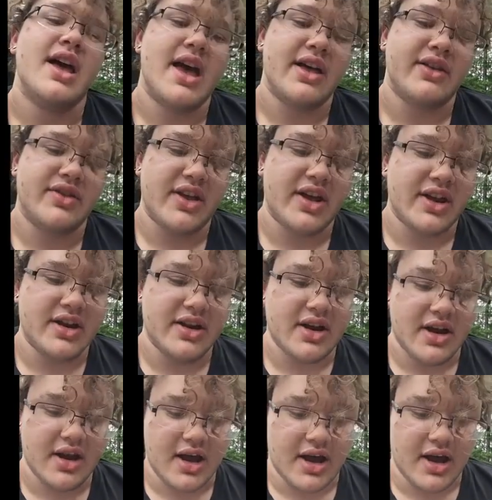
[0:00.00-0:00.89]
And then
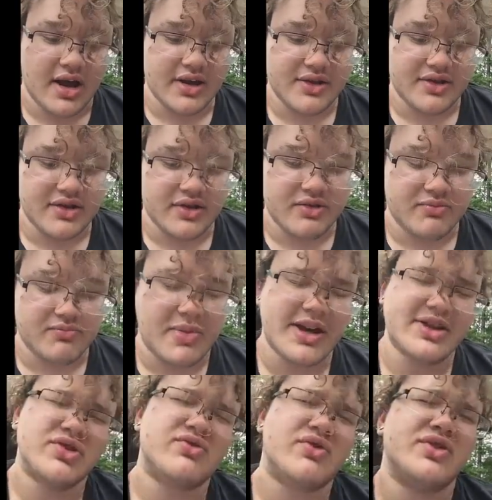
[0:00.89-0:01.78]
the
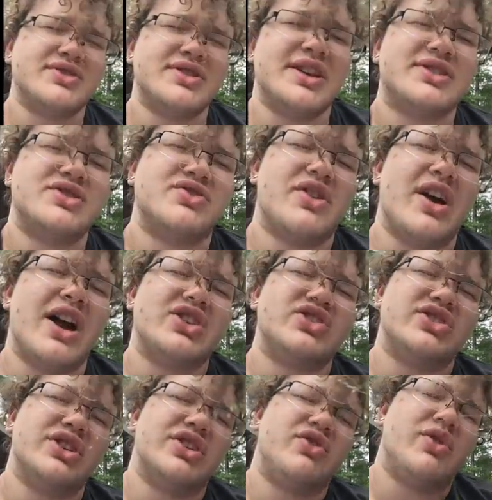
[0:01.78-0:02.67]
basal rosettes are
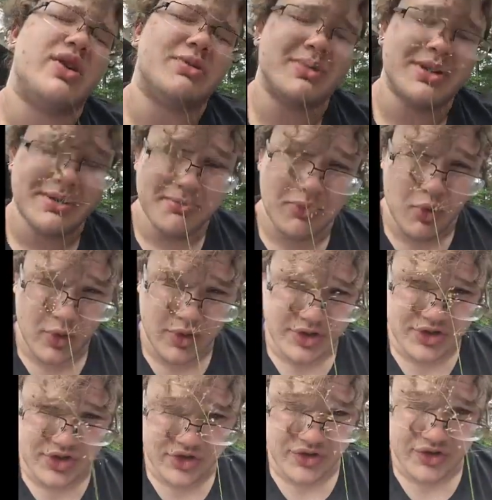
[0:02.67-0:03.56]
actually incredibly
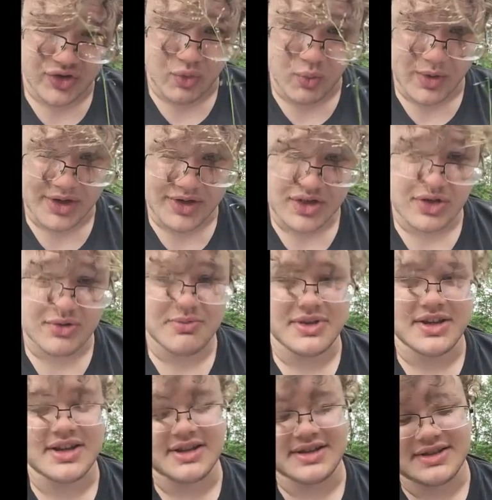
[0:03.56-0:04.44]
important during the winter,
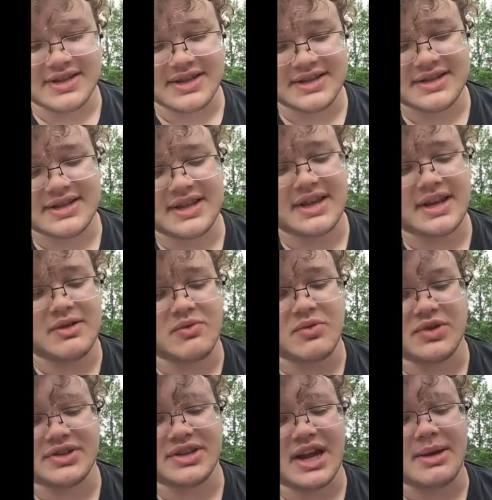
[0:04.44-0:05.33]
because this
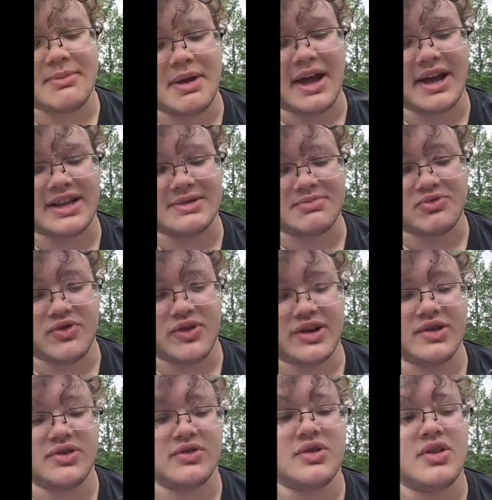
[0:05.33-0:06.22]
thing will die back its
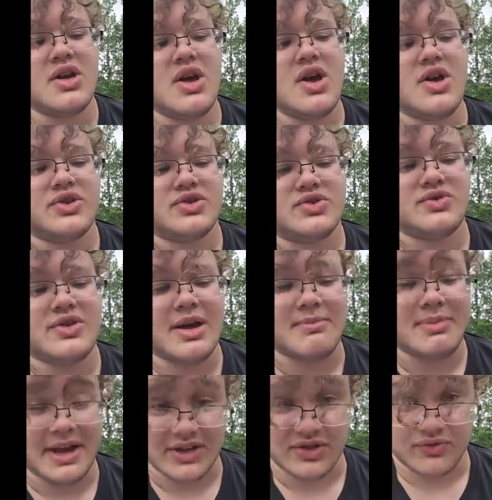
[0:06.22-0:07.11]
perennial to
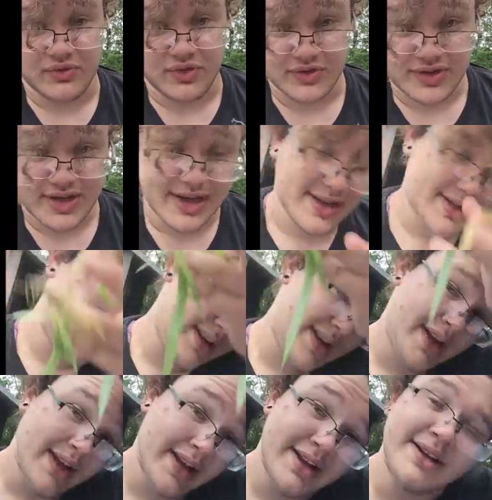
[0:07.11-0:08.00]
that basal rosette,
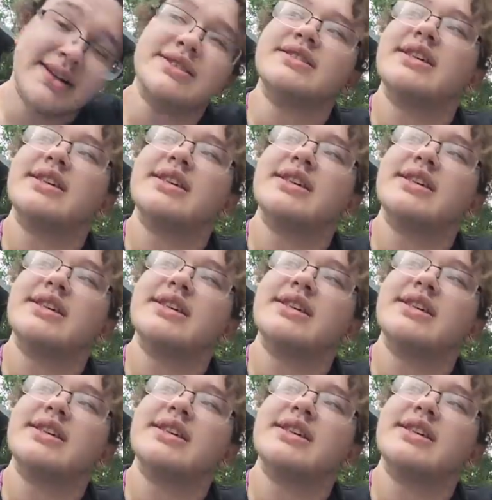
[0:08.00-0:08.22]
and